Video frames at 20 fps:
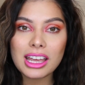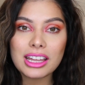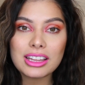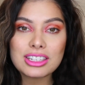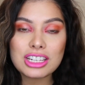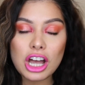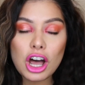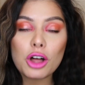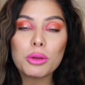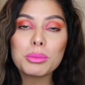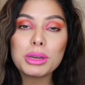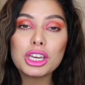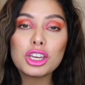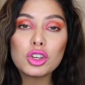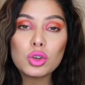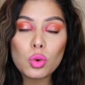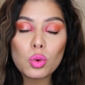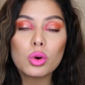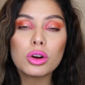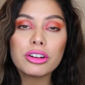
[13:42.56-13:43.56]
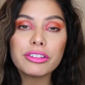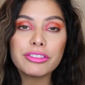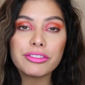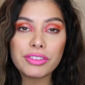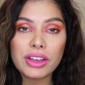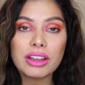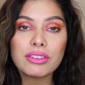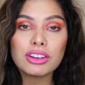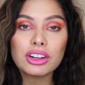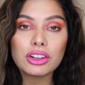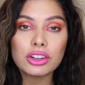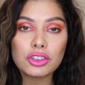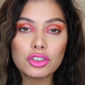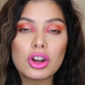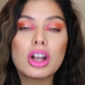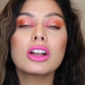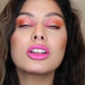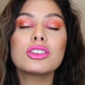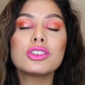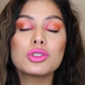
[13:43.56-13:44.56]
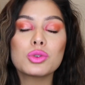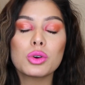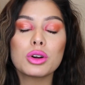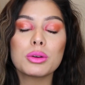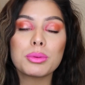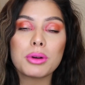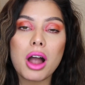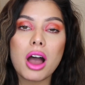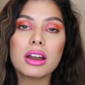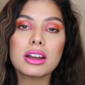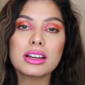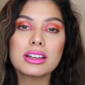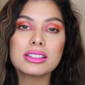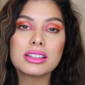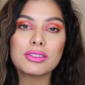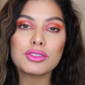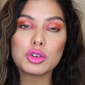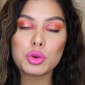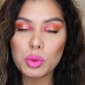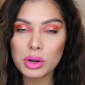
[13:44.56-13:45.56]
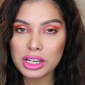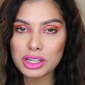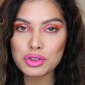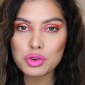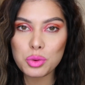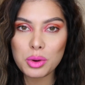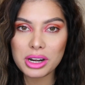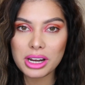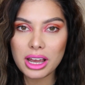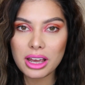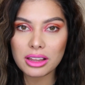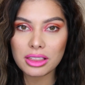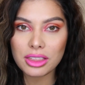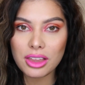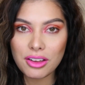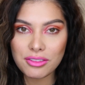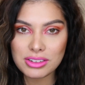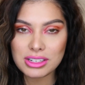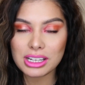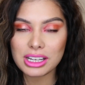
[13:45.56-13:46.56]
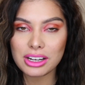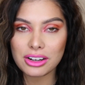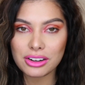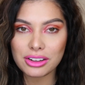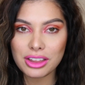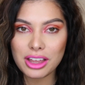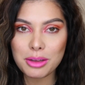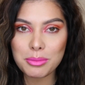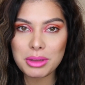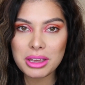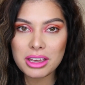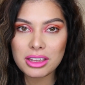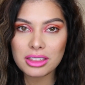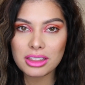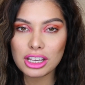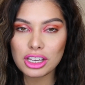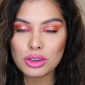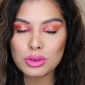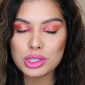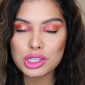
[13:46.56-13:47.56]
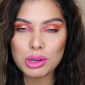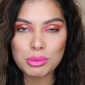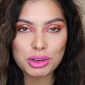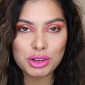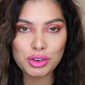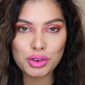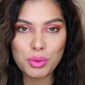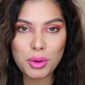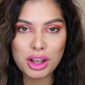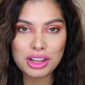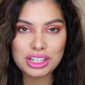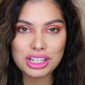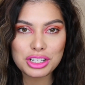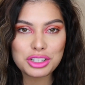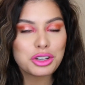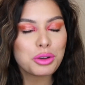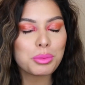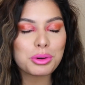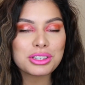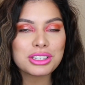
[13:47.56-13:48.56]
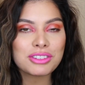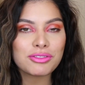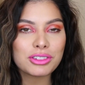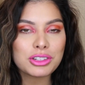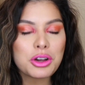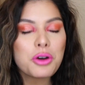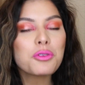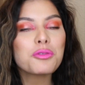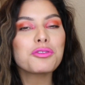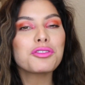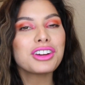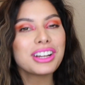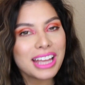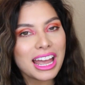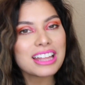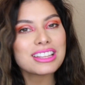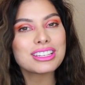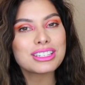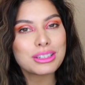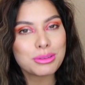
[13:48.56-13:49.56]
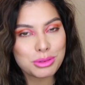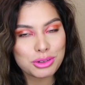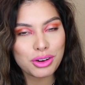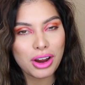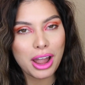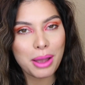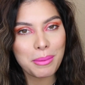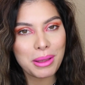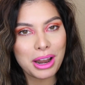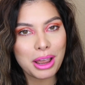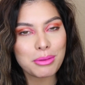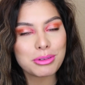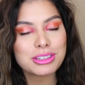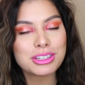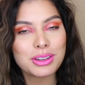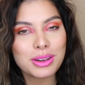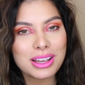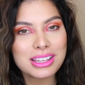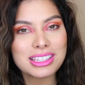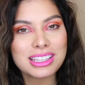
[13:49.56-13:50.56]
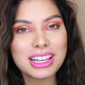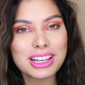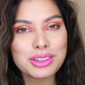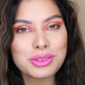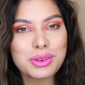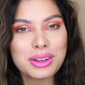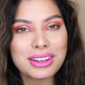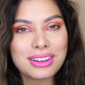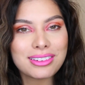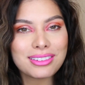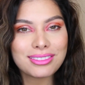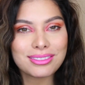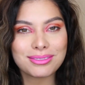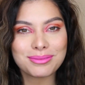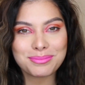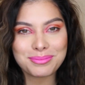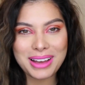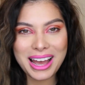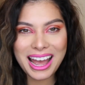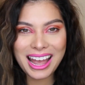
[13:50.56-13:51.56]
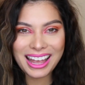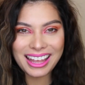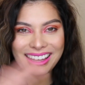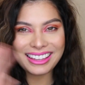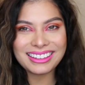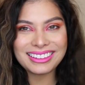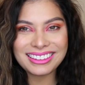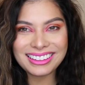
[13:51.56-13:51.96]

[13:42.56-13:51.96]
Tell me your favorite drugstore products of 2020. I'd love to hear them. Thank you so much for watching. Don't forget to subscribe, and I will see you guys in the next one. Bye.